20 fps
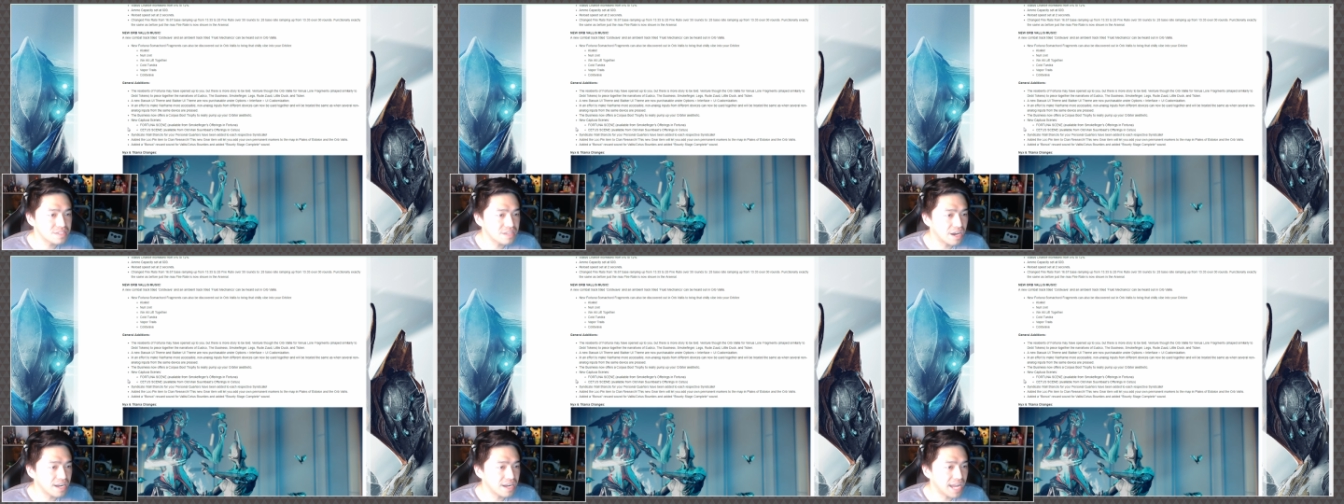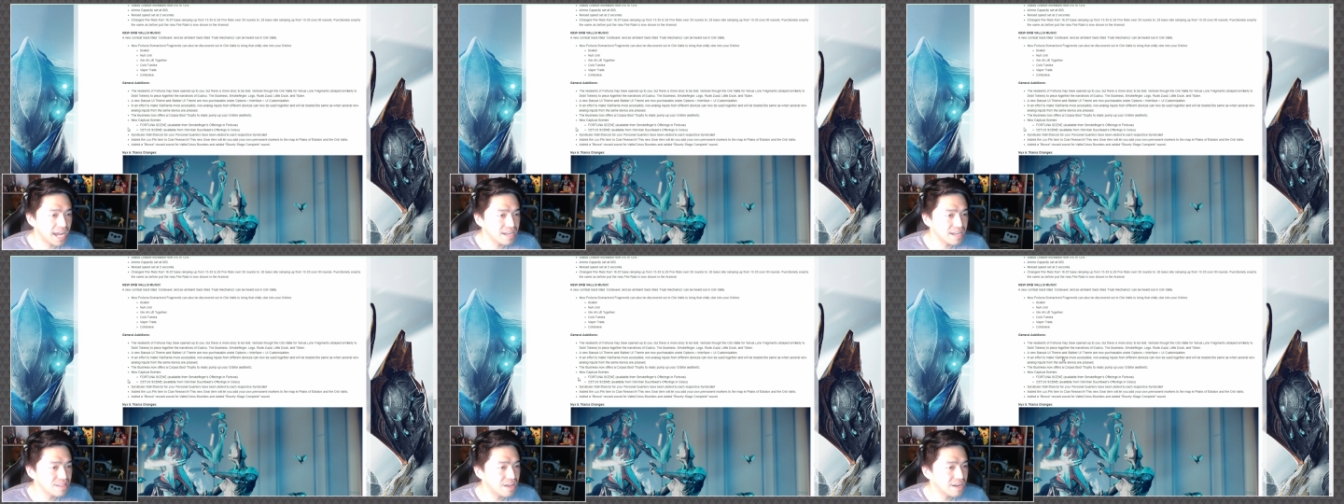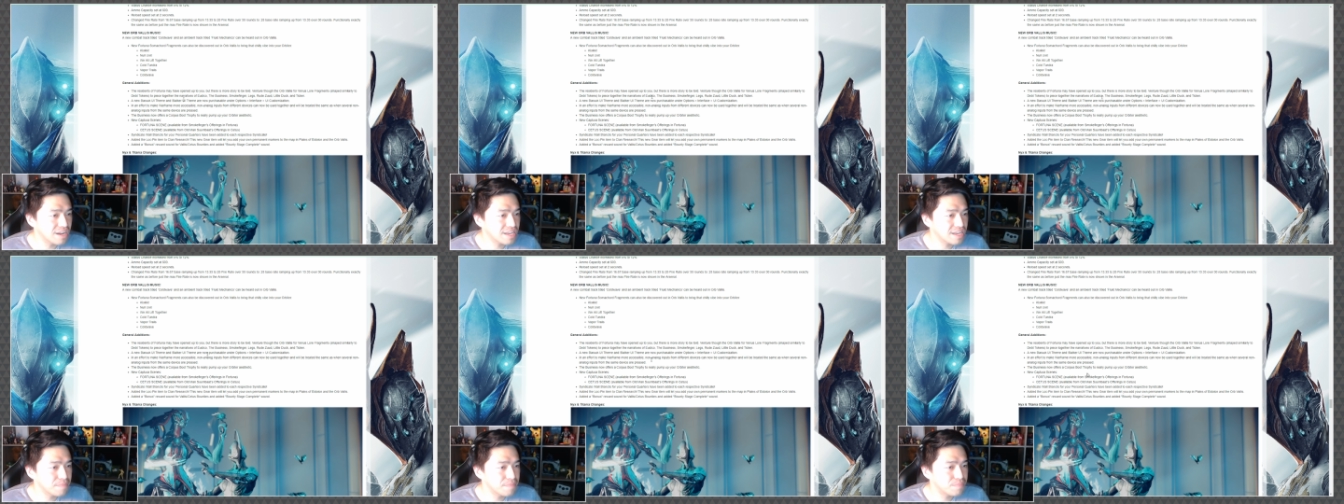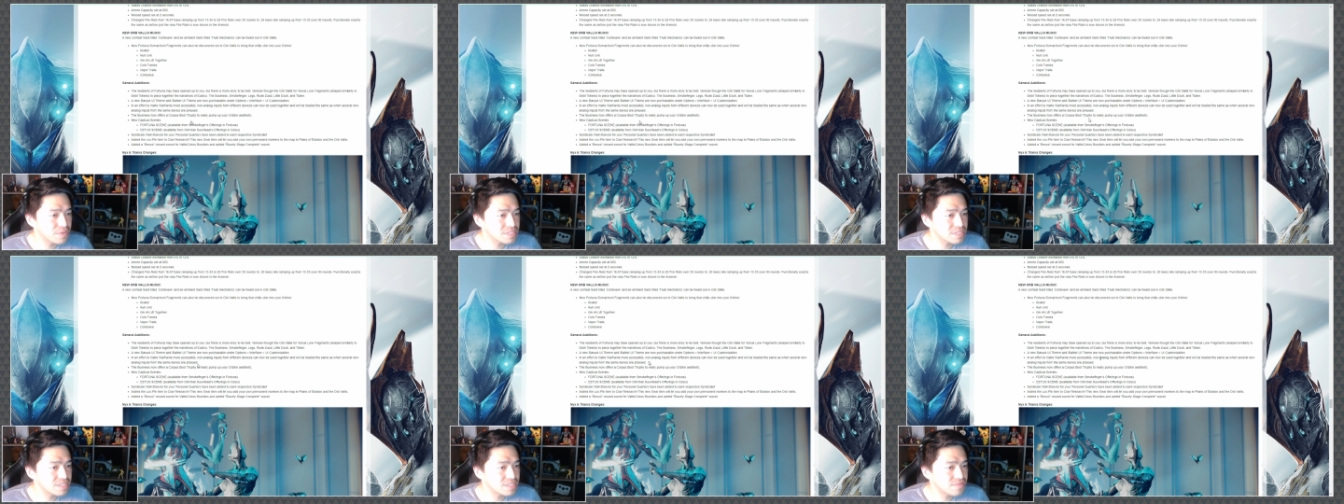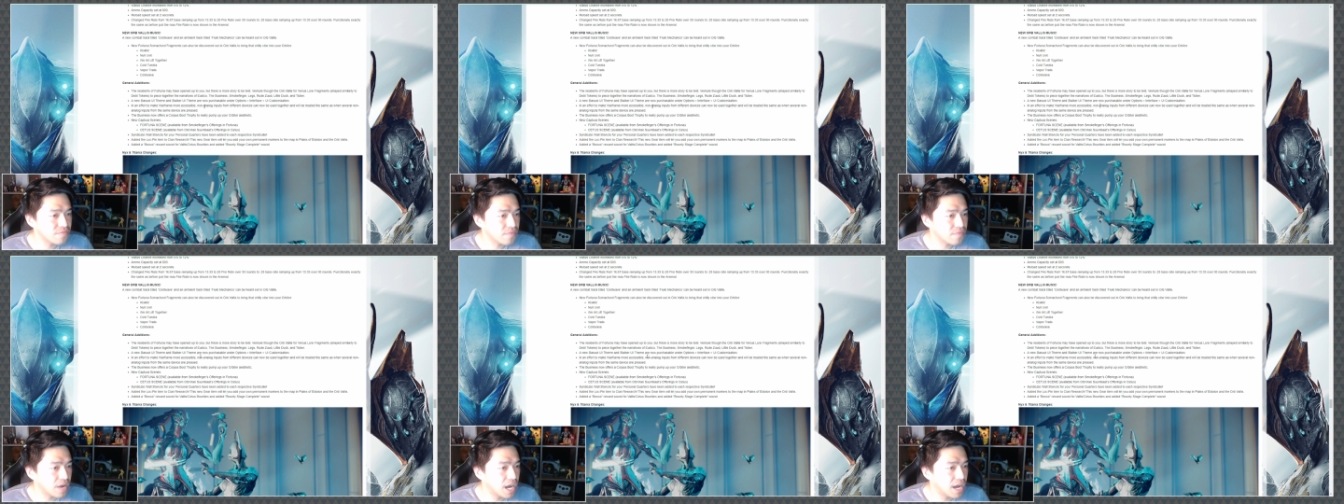non-analog
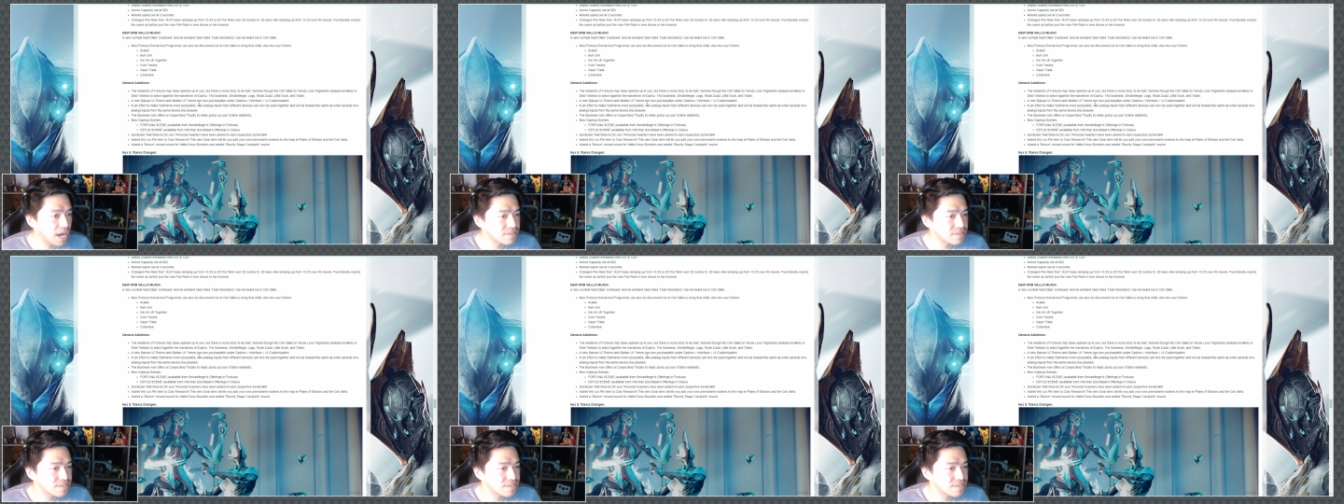inputs uh,